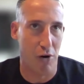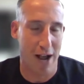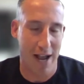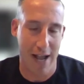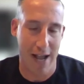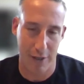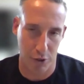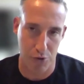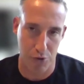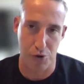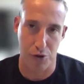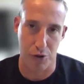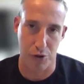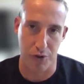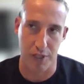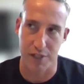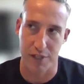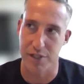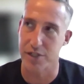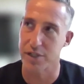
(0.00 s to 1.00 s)
I had to Google
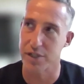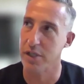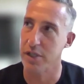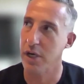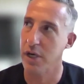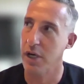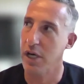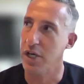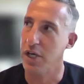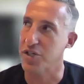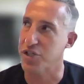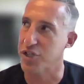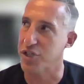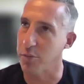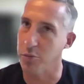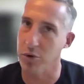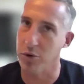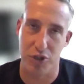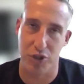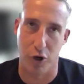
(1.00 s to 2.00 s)
this.
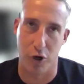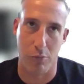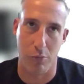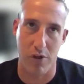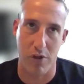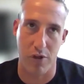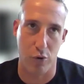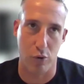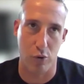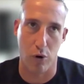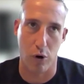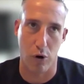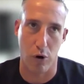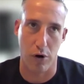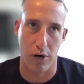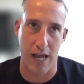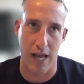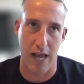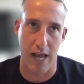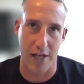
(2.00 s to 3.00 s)
Someone told me the
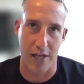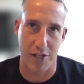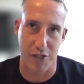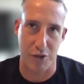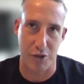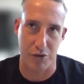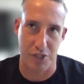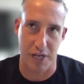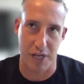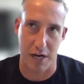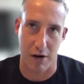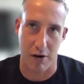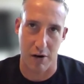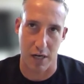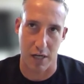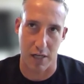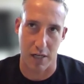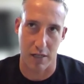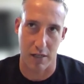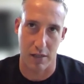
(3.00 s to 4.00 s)
word esoteric,
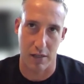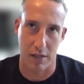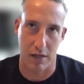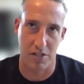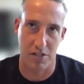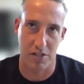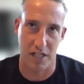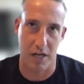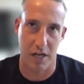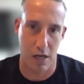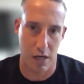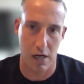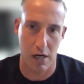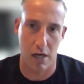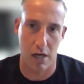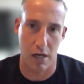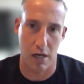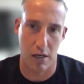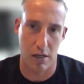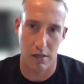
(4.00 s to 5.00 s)
and I was like,
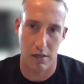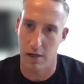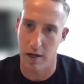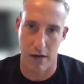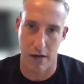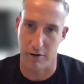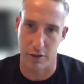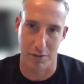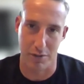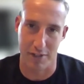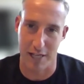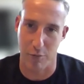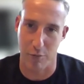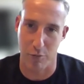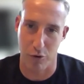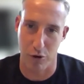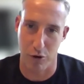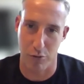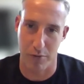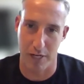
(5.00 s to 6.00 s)
I don't know what that
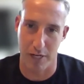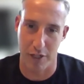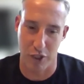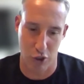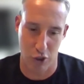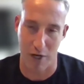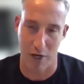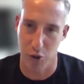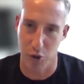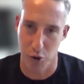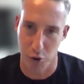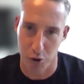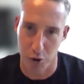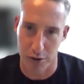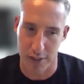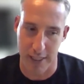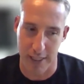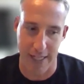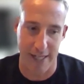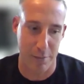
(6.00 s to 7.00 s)
word means. So I
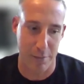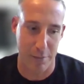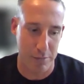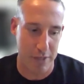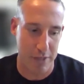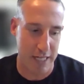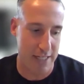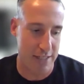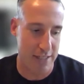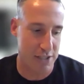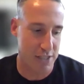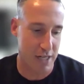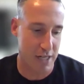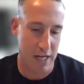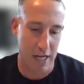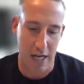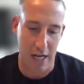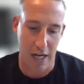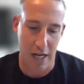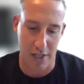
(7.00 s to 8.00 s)
Googled it, and it means
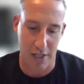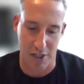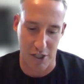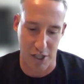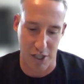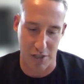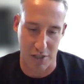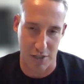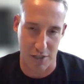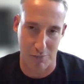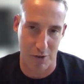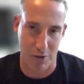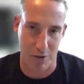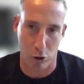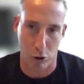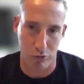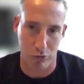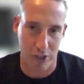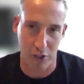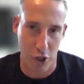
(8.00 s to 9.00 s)
a system that's
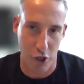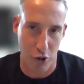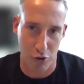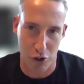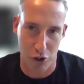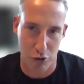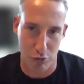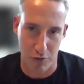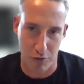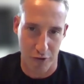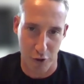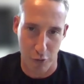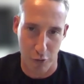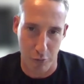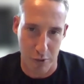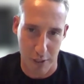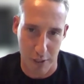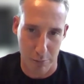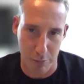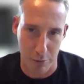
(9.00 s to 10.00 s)
only known to a few
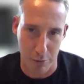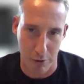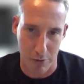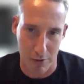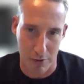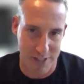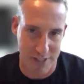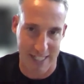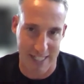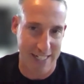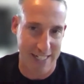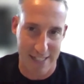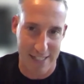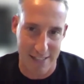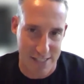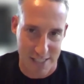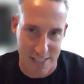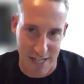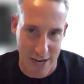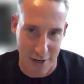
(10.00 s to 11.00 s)
people. It's like an
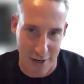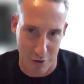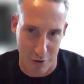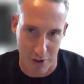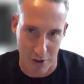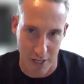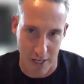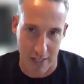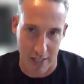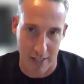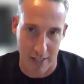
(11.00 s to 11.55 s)
insider thing.